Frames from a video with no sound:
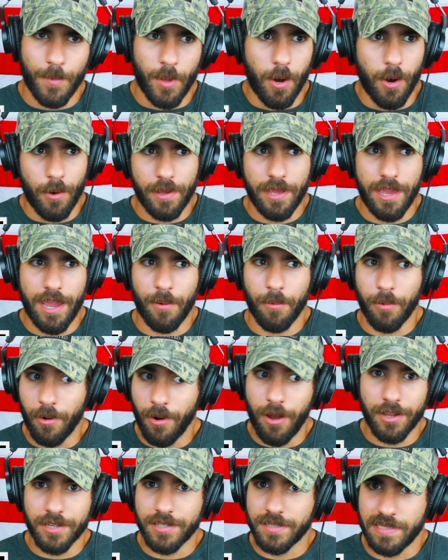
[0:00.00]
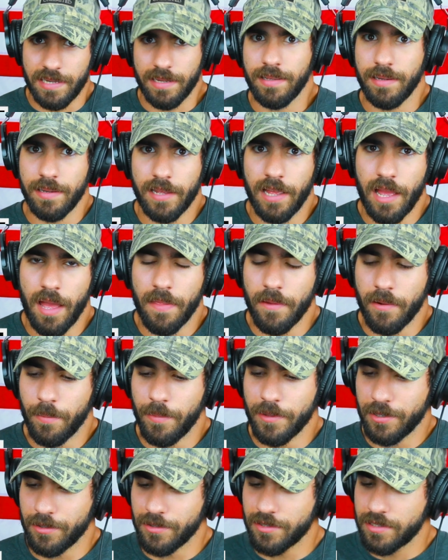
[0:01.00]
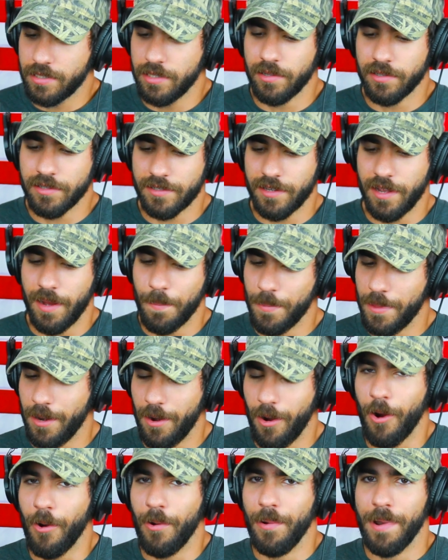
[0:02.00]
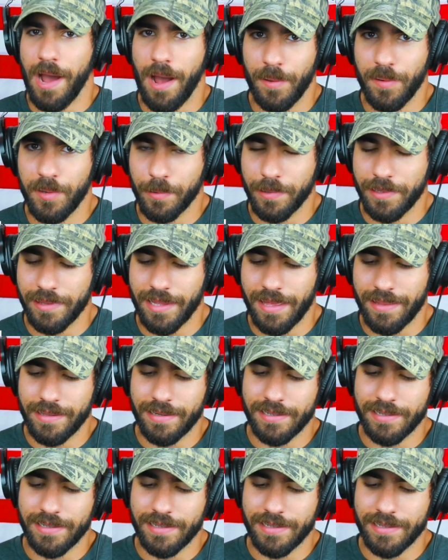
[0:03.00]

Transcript: oh yeah, we're all sticking together, but there's still some that are not doing that,